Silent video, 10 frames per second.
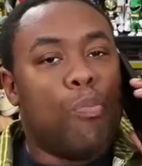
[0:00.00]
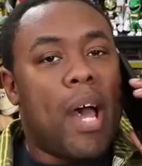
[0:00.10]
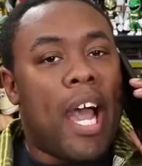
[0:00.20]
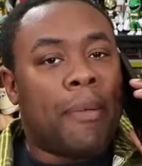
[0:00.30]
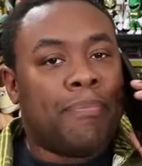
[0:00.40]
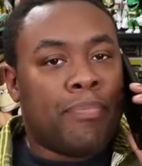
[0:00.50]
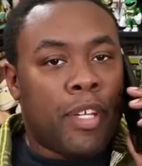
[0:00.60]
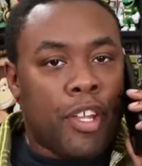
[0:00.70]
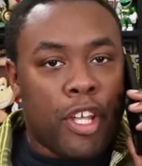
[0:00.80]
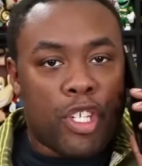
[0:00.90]
you back.
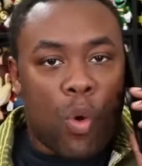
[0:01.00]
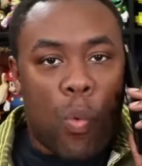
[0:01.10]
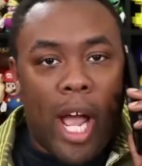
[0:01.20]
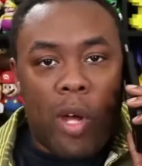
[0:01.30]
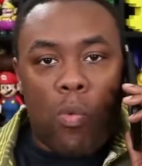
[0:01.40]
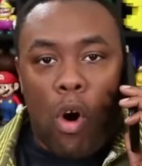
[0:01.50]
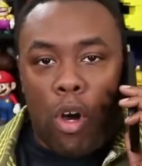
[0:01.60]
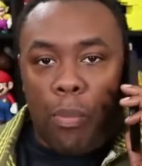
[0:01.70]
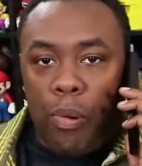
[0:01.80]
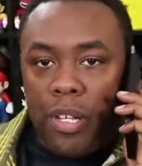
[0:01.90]
There's a White
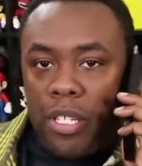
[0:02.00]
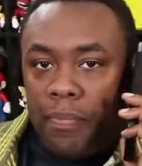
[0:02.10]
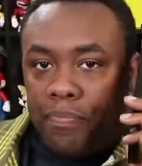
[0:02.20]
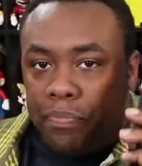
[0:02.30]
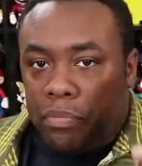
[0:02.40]
Walker present.